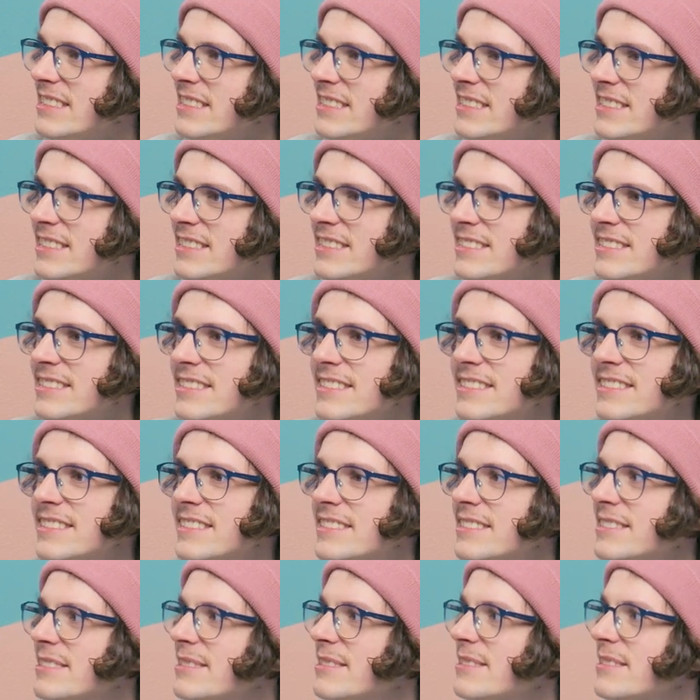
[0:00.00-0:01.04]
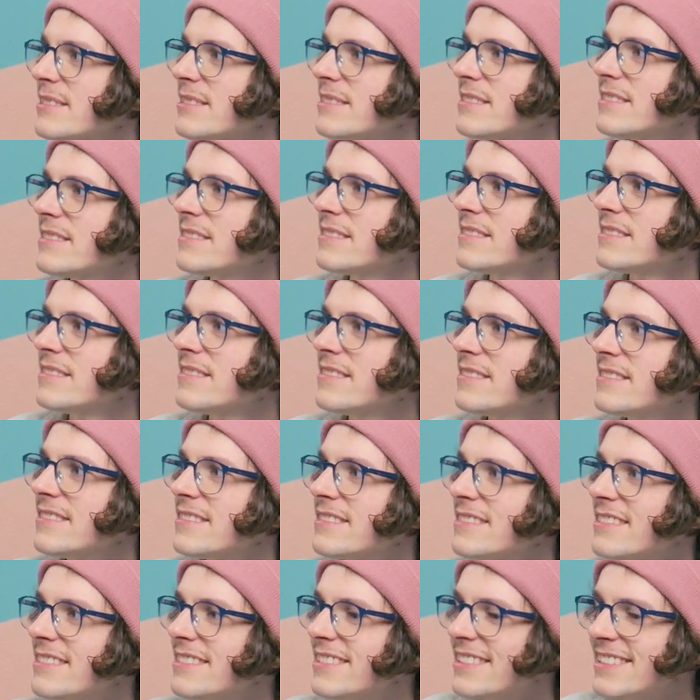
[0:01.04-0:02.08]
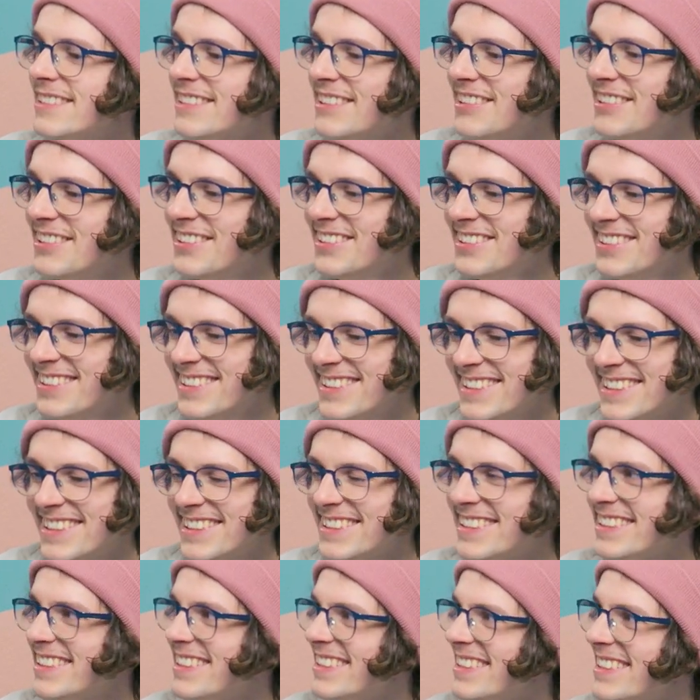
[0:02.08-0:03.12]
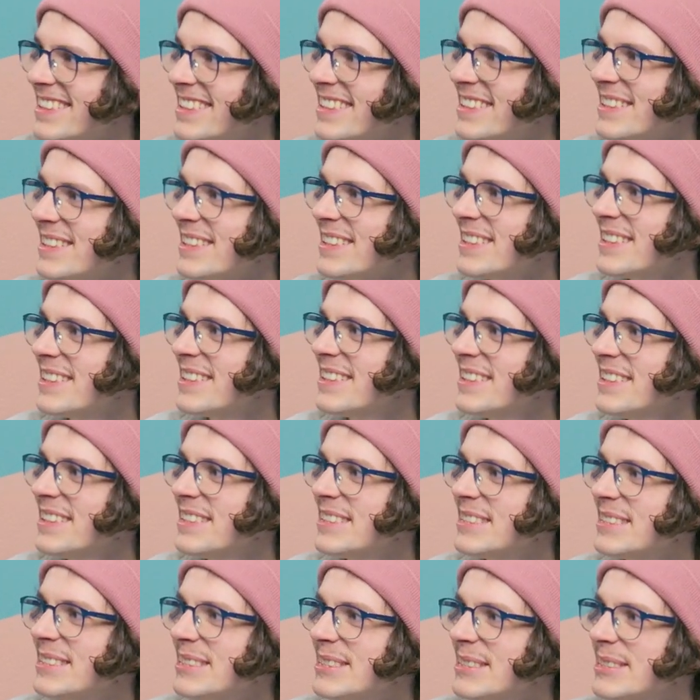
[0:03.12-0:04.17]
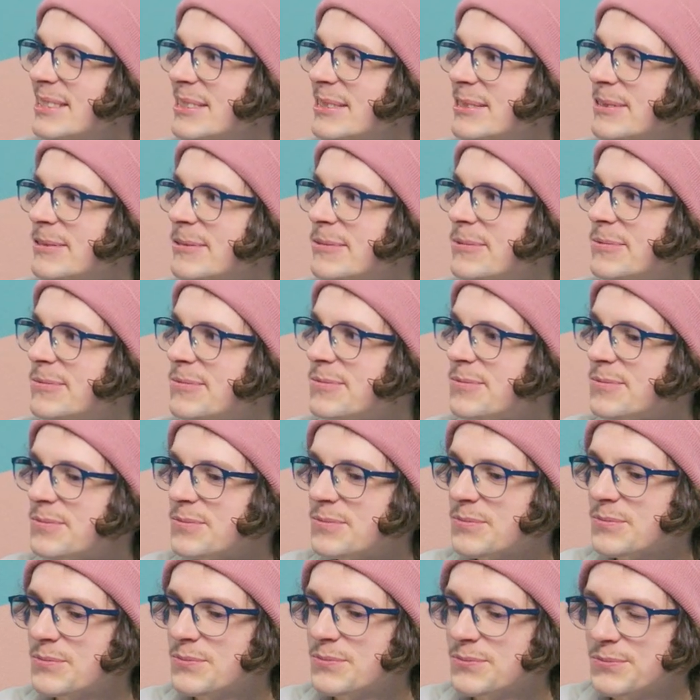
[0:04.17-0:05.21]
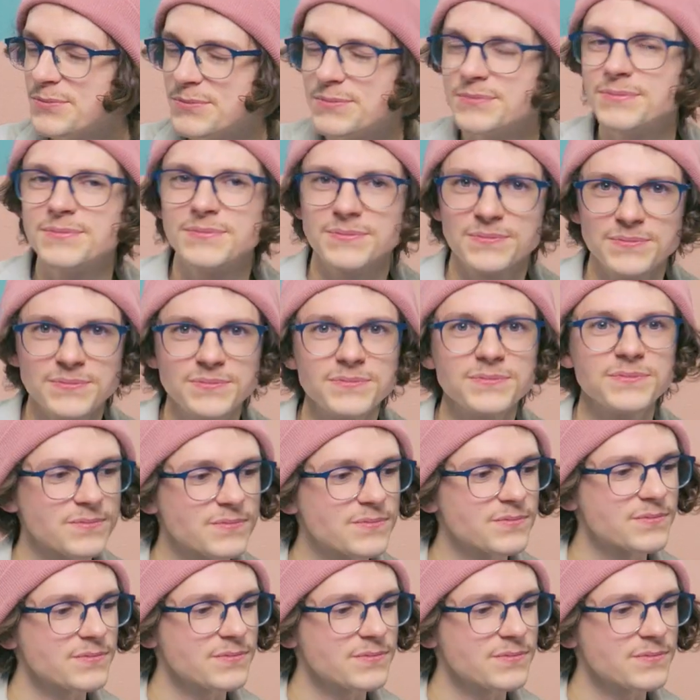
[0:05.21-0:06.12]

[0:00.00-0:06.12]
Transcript: [no speech]